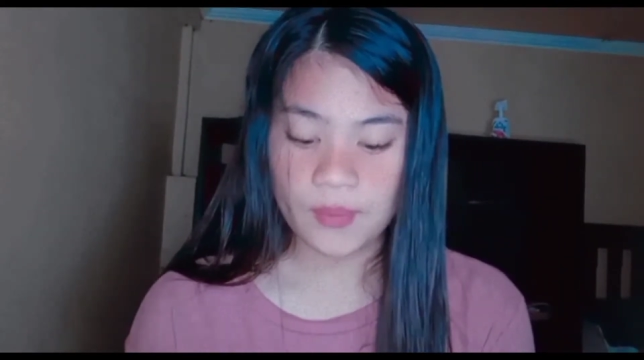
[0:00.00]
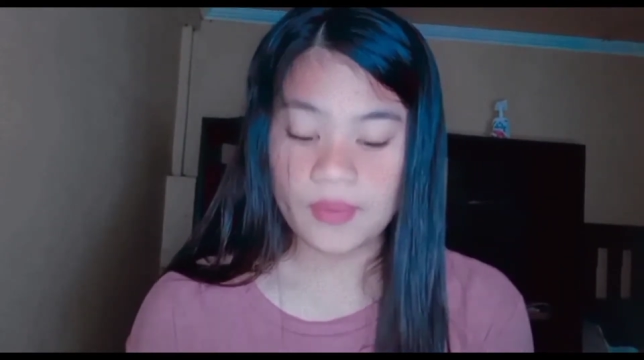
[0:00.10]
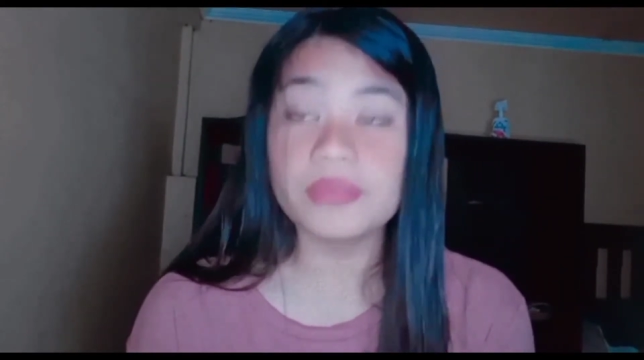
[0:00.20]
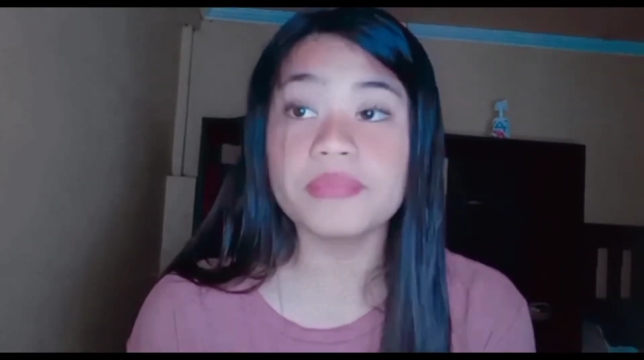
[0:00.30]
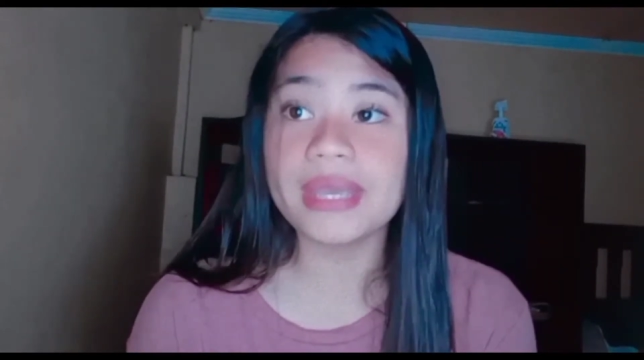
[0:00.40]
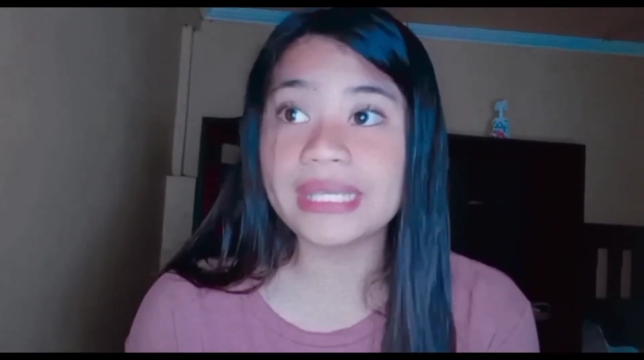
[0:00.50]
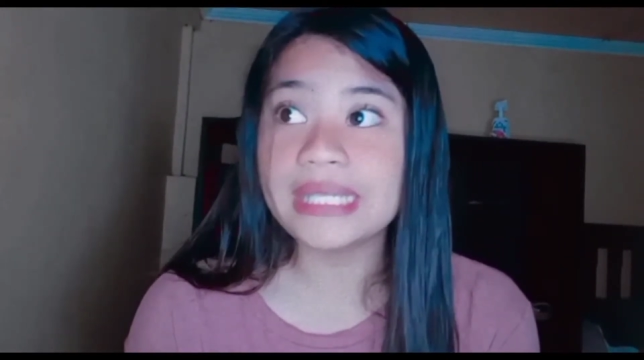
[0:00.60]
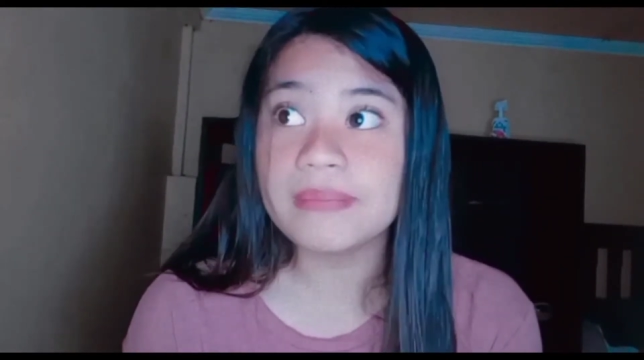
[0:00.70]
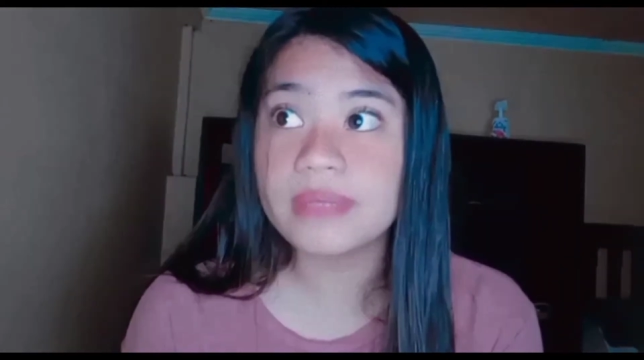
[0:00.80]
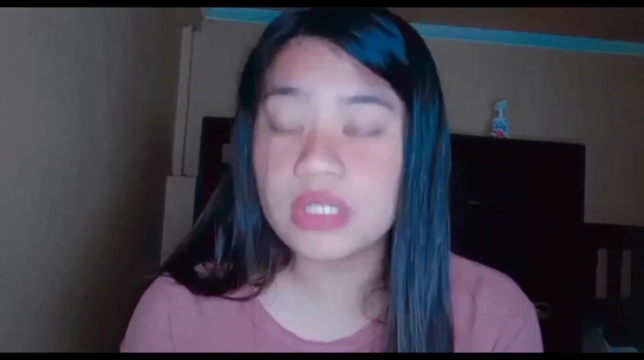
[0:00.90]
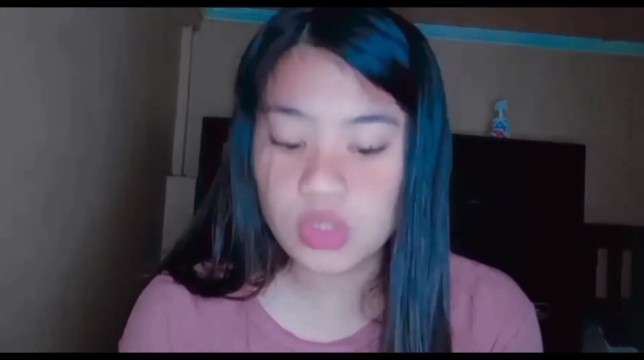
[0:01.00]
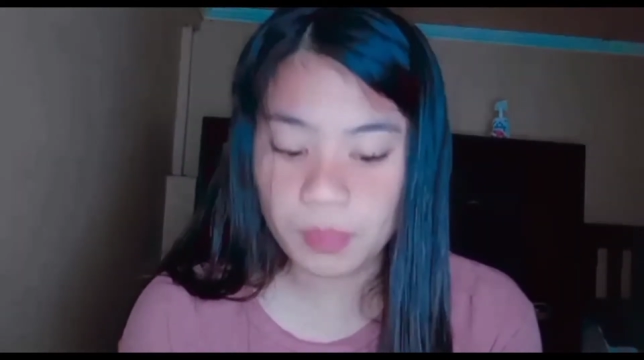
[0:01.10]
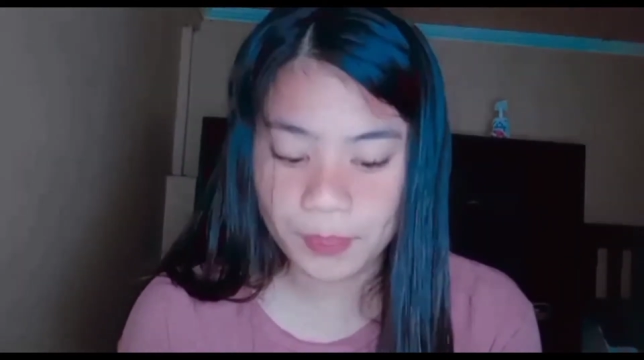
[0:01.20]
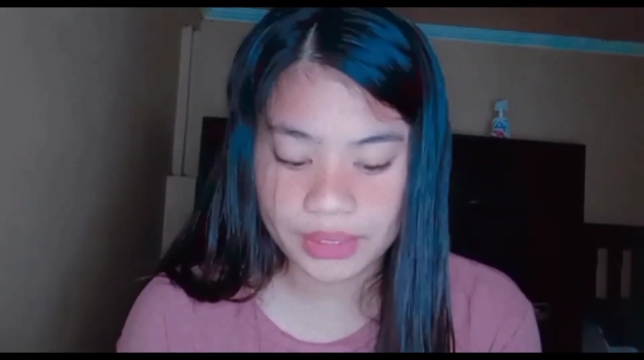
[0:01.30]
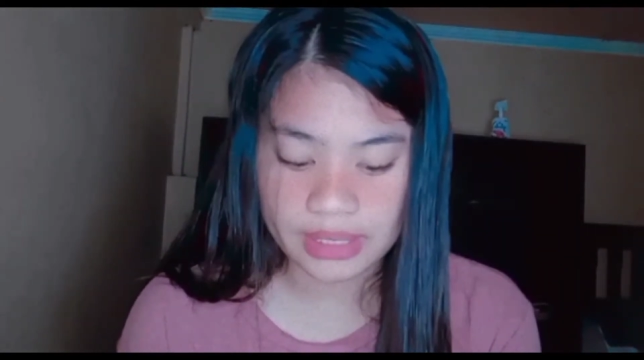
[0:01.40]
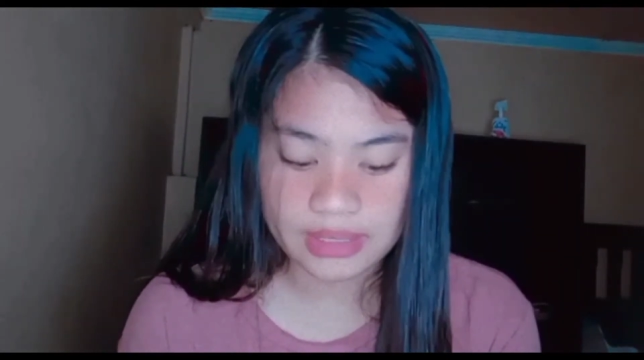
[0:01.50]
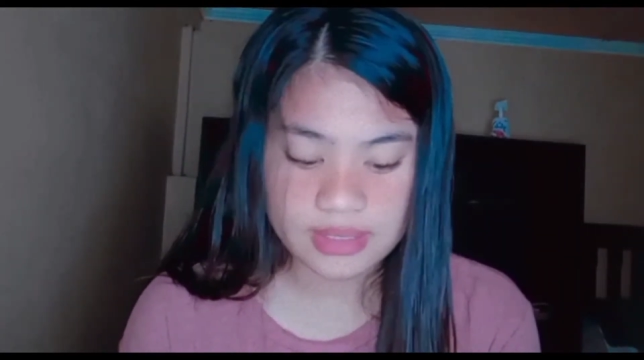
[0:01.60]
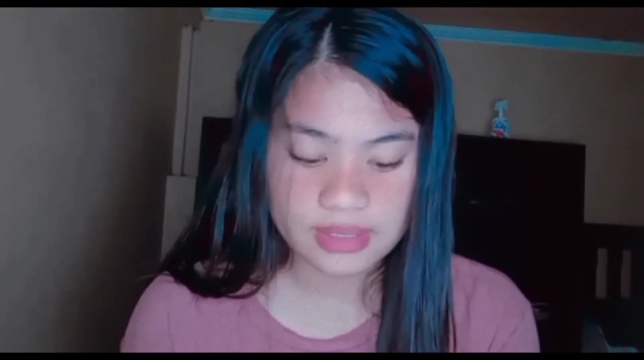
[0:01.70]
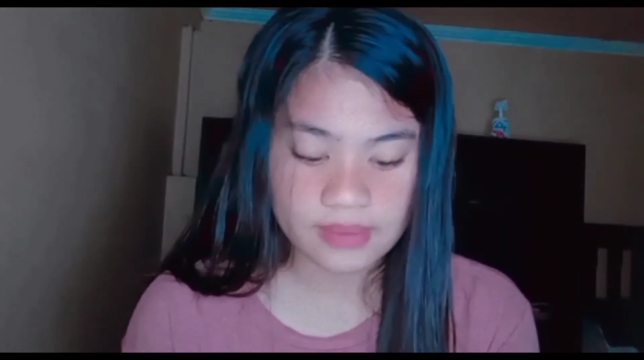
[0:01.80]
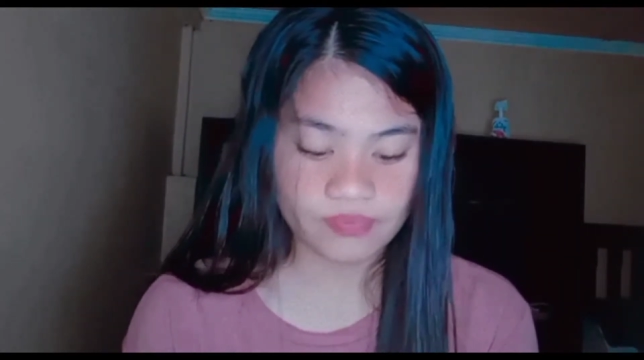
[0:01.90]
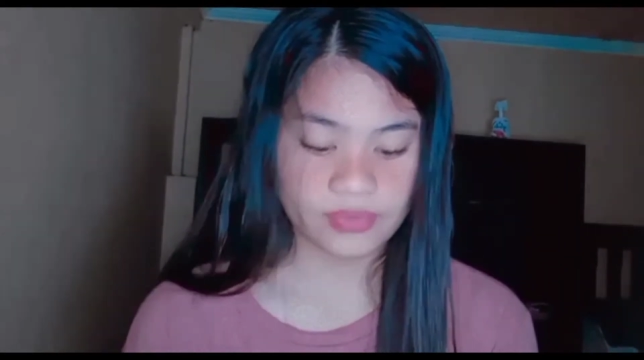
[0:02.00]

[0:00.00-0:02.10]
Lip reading: We will make him into puddings."